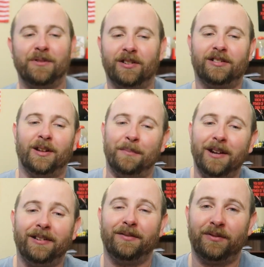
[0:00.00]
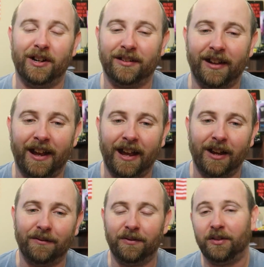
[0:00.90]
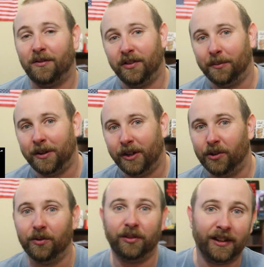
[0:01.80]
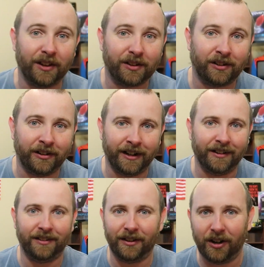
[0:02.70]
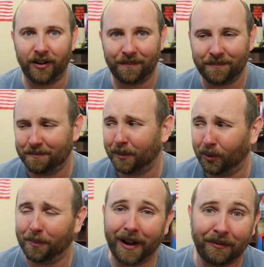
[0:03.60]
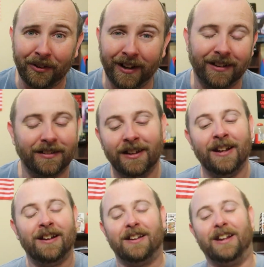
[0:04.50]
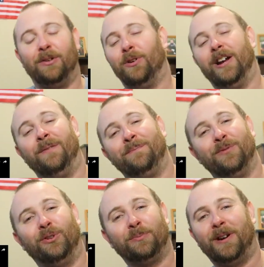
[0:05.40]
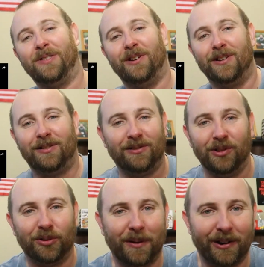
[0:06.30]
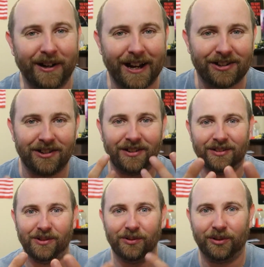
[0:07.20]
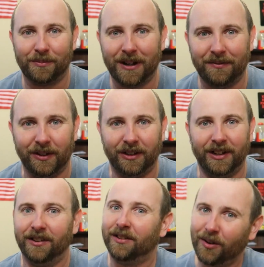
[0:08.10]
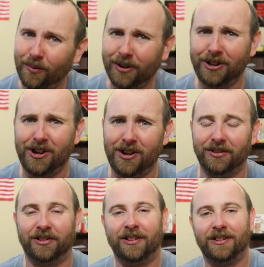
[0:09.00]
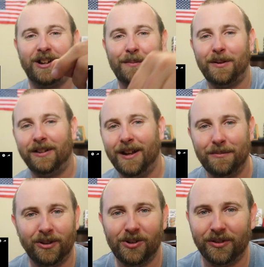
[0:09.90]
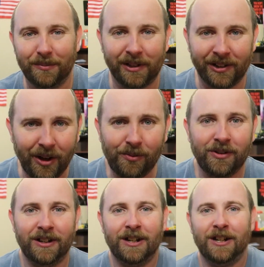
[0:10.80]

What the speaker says: Just amazing friends to have. Filipinos, South Koreans, they're both my friends. Anyway, those are my thoughts, those are my reactions, those are my feelings. What are yours? Comment down below and let me know.